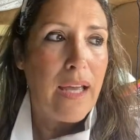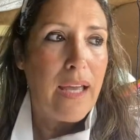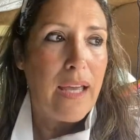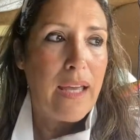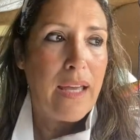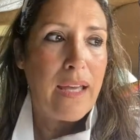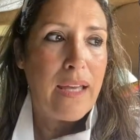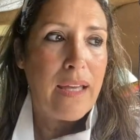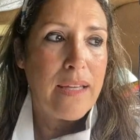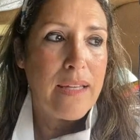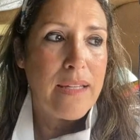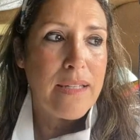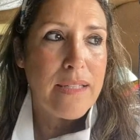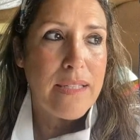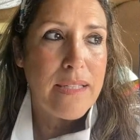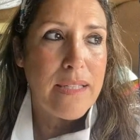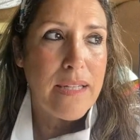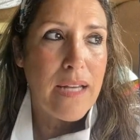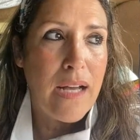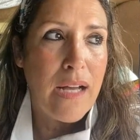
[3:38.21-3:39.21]
is
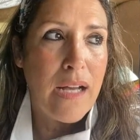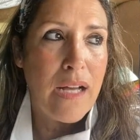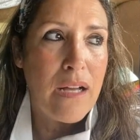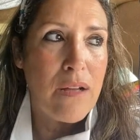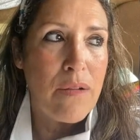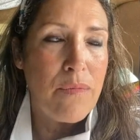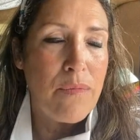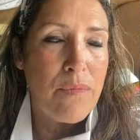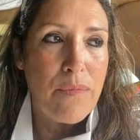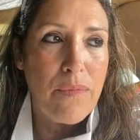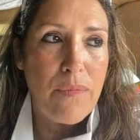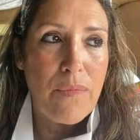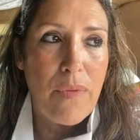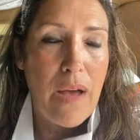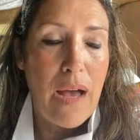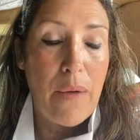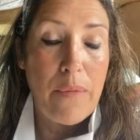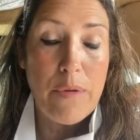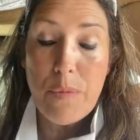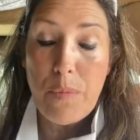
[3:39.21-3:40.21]
I
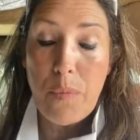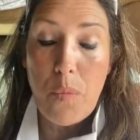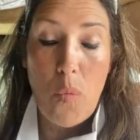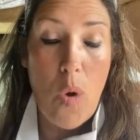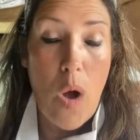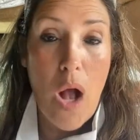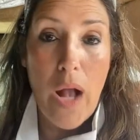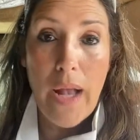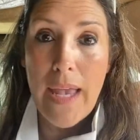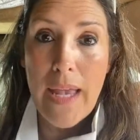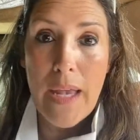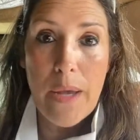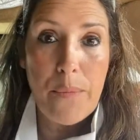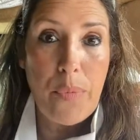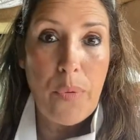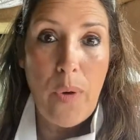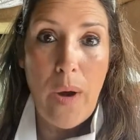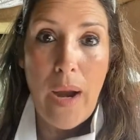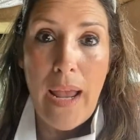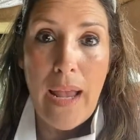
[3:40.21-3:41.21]
was walking and
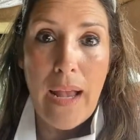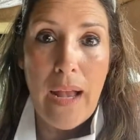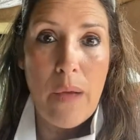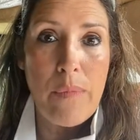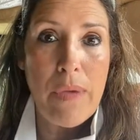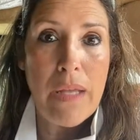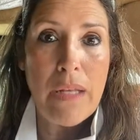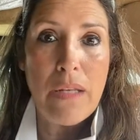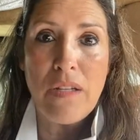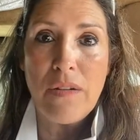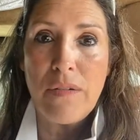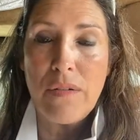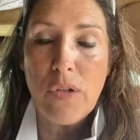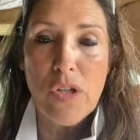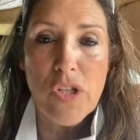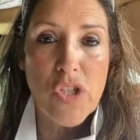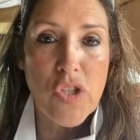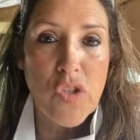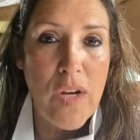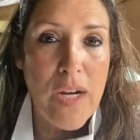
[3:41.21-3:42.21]
praying. I mean,
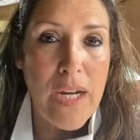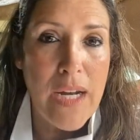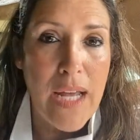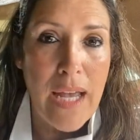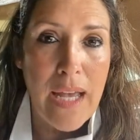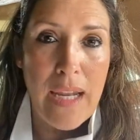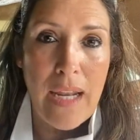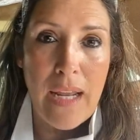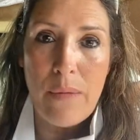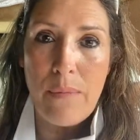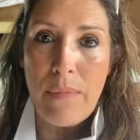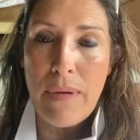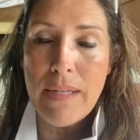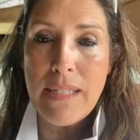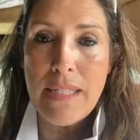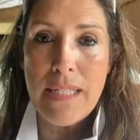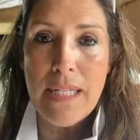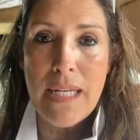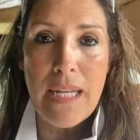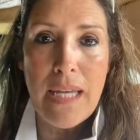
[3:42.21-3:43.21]
Katrina had hit my
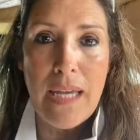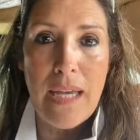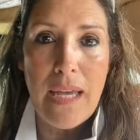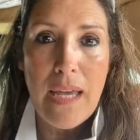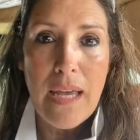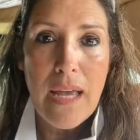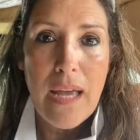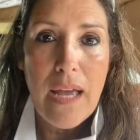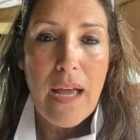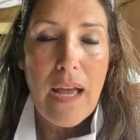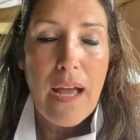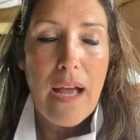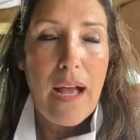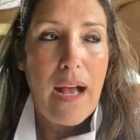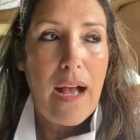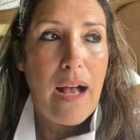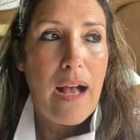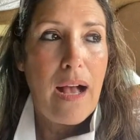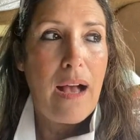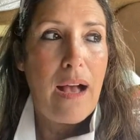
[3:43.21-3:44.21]
city.
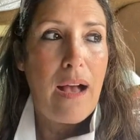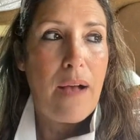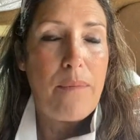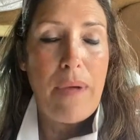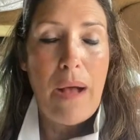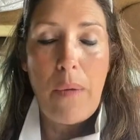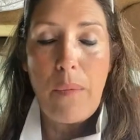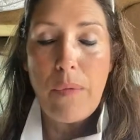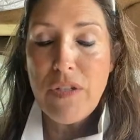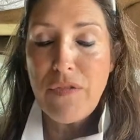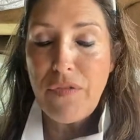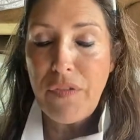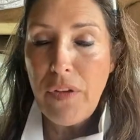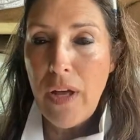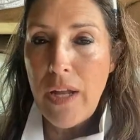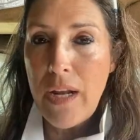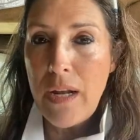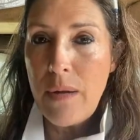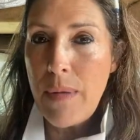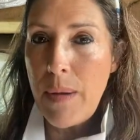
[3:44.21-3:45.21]
I was
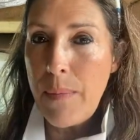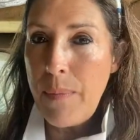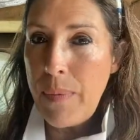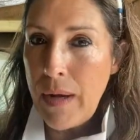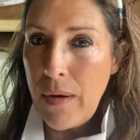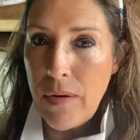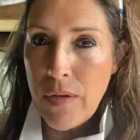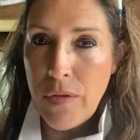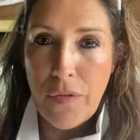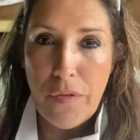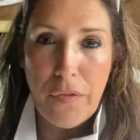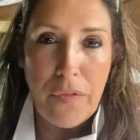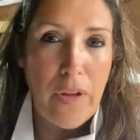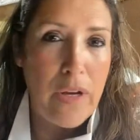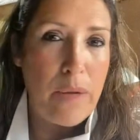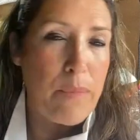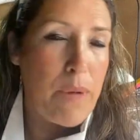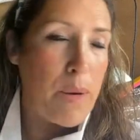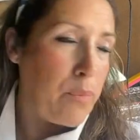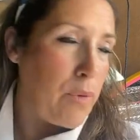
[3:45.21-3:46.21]
flooded. My parents were
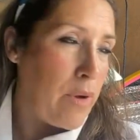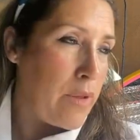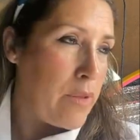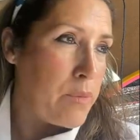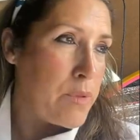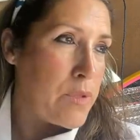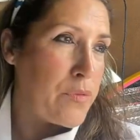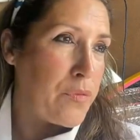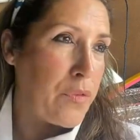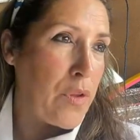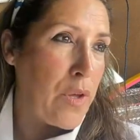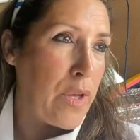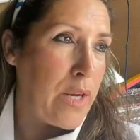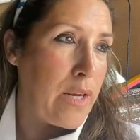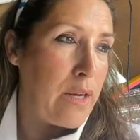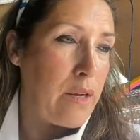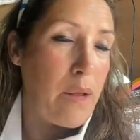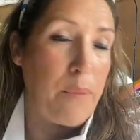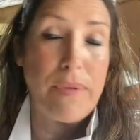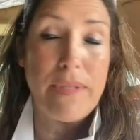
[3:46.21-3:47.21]
flooded. My brother was
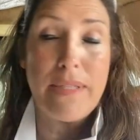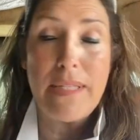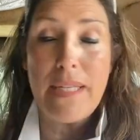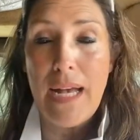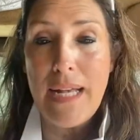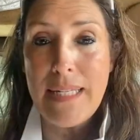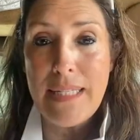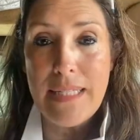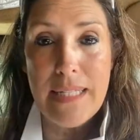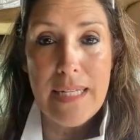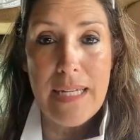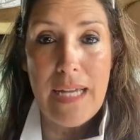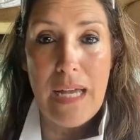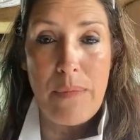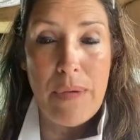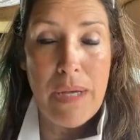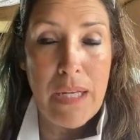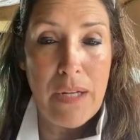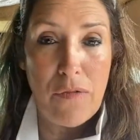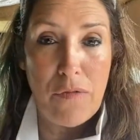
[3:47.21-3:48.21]
flooded. Besides,
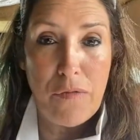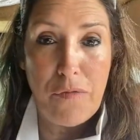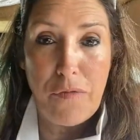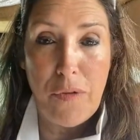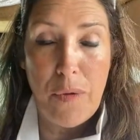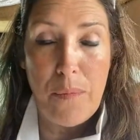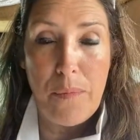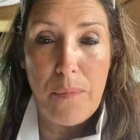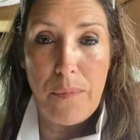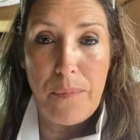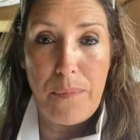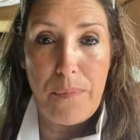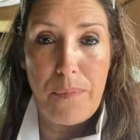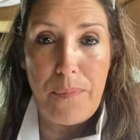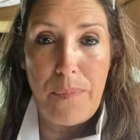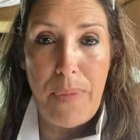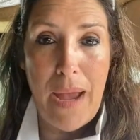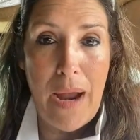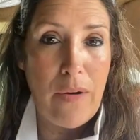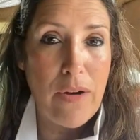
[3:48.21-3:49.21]
from
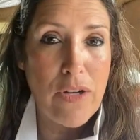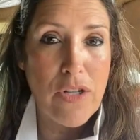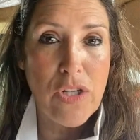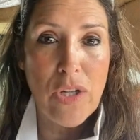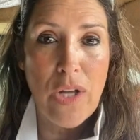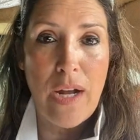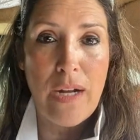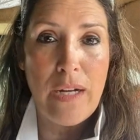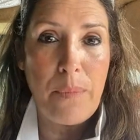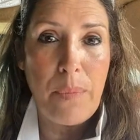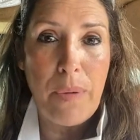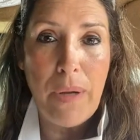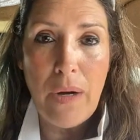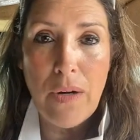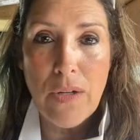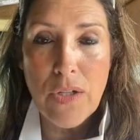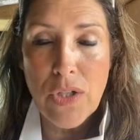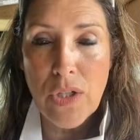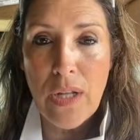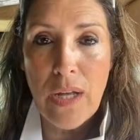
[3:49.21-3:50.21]
parish line to
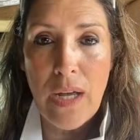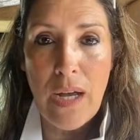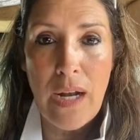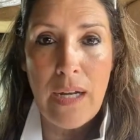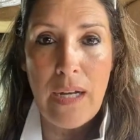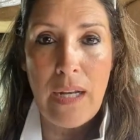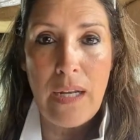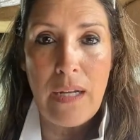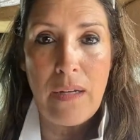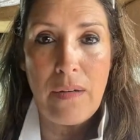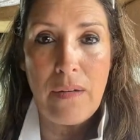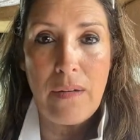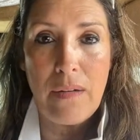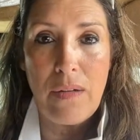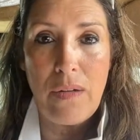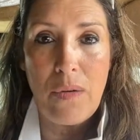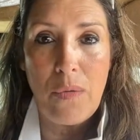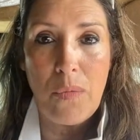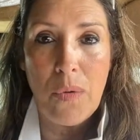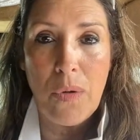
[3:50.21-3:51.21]
parish line in
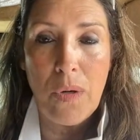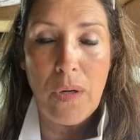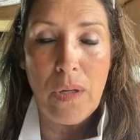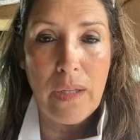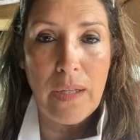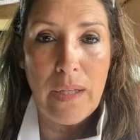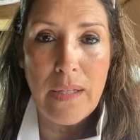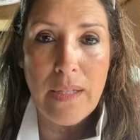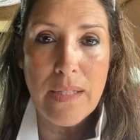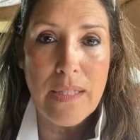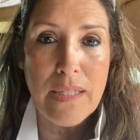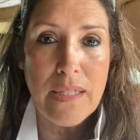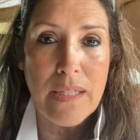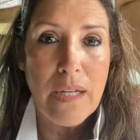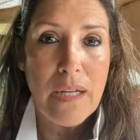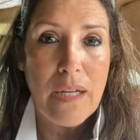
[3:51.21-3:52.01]
New Orleans,